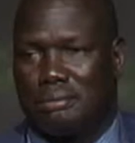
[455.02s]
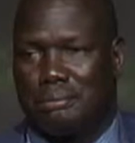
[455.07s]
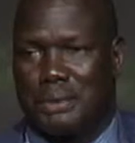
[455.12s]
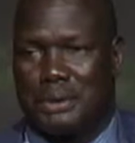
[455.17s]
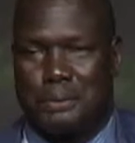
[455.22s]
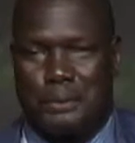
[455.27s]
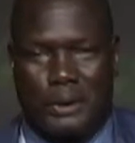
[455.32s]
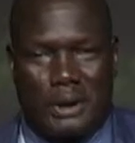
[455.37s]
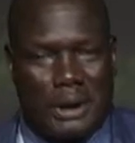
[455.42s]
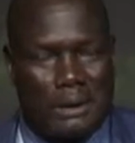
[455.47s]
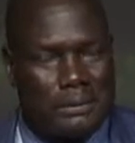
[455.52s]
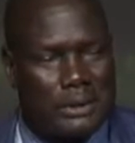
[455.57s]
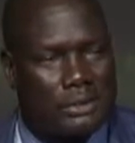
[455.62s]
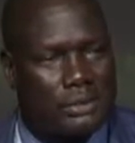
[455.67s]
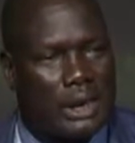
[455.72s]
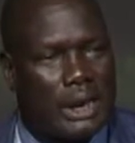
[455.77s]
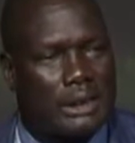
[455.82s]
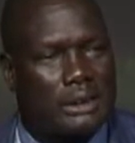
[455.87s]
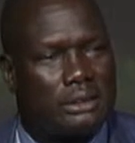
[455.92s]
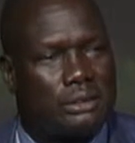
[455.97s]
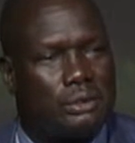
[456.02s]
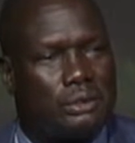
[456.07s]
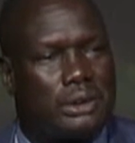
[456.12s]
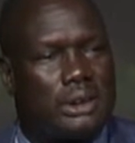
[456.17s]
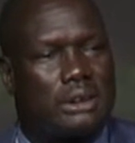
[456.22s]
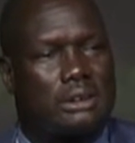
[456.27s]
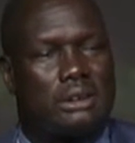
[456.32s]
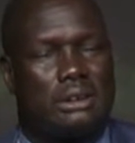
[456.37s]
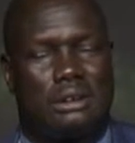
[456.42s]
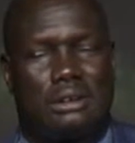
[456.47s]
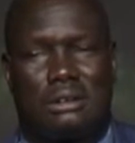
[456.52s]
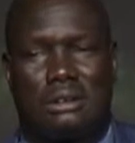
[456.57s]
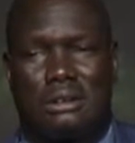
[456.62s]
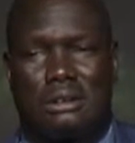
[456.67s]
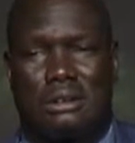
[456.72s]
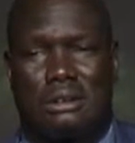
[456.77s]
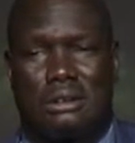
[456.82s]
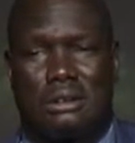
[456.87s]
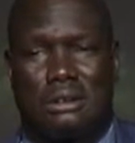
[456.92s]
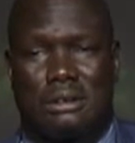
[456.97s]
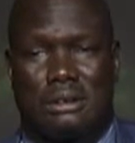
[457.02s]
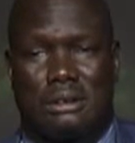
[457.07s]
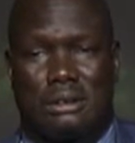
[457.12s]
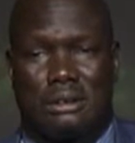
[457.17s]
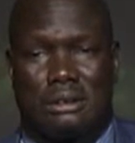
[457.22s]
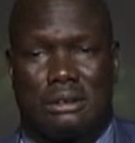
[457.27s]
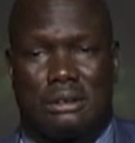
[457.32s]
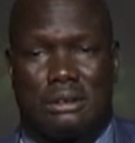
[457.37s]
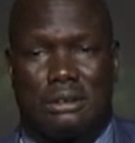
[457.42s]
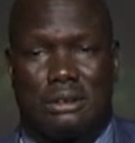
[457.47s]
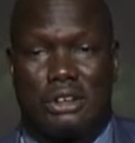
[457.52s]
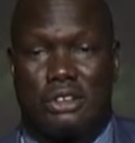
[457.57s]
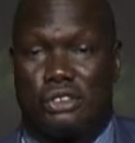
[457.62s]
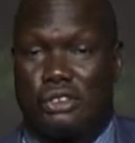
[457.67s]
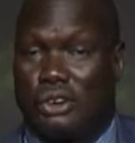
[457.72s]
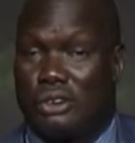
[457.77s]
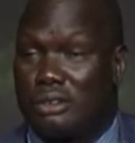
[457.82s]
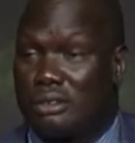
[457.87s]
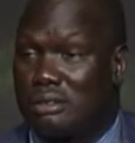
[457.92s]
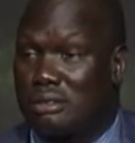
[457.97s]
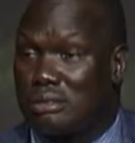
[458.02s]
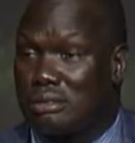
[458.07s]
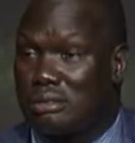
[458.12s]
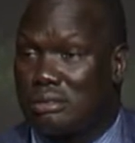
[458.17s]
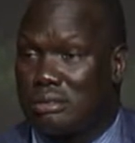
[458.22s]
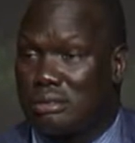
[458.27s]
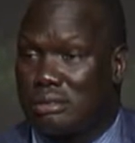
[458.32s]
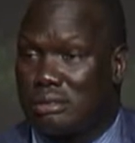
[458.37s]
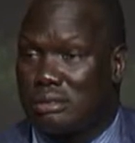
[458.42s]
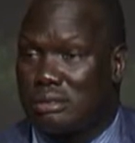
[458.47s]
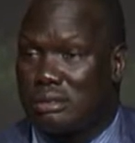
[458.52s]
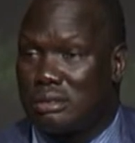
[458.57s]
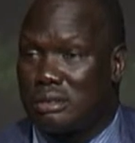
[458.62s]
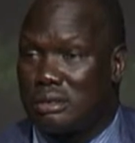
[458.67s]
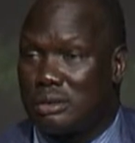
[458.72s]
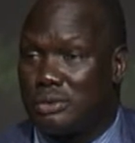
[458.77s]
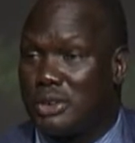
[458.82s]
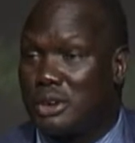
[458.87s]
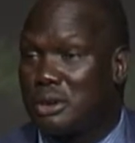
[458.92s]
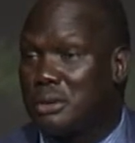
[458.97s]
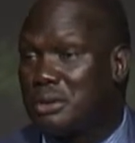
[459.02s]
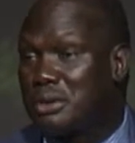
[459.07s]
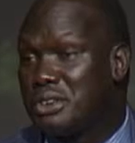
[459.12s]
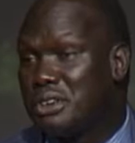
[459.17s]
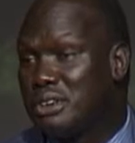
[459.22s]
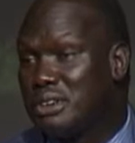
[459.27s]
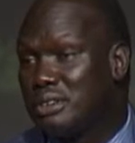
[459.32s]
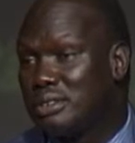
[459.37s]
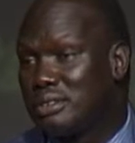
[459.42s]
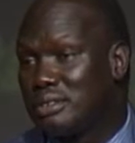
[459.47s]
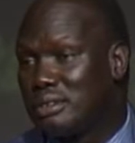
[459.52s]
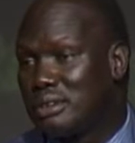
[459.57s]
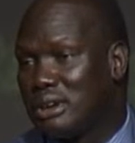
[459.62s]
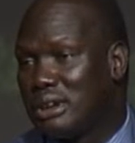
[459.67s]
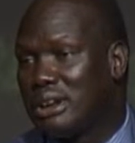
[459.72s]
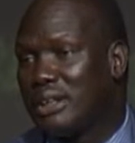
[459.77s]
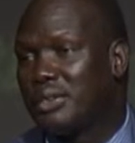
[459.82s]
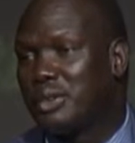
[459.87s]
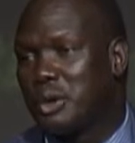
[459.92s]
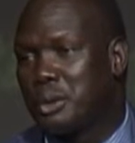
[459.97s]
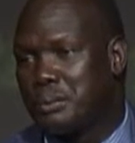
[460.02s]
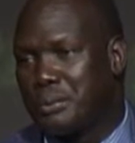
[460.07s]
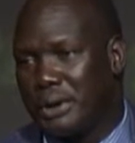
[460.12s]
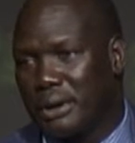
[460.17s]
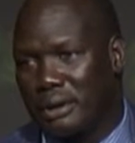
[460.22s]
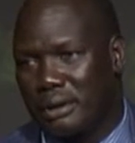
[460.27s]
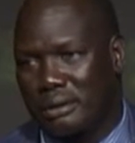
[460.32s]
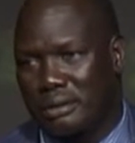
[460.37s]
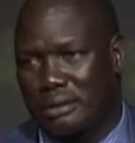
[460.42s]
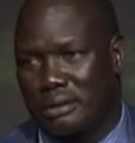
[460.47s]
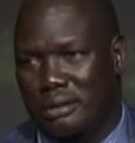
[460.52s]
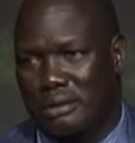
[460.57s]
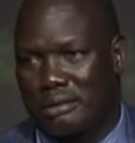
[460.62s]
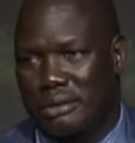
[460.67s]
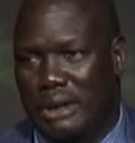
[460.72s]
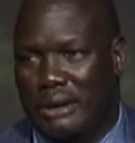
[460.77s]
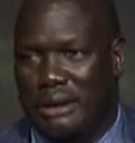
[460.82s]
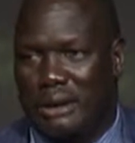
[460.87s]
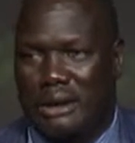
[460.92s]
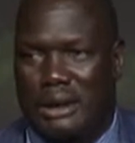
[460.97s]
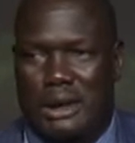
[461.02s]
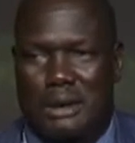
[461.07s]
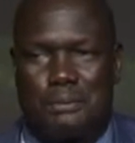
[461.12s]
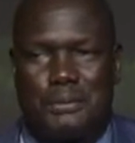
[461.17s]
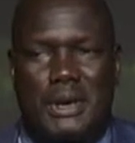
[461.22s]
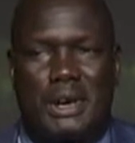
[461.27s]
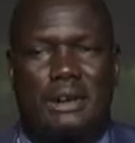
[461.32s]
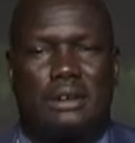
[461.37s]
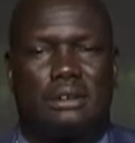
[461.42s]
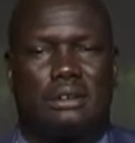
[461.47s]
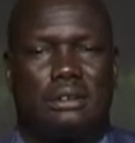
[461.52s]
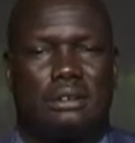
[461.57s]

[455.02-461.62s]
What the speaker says: People have decided to take the church to the refugees in Ethiopia that they left behind.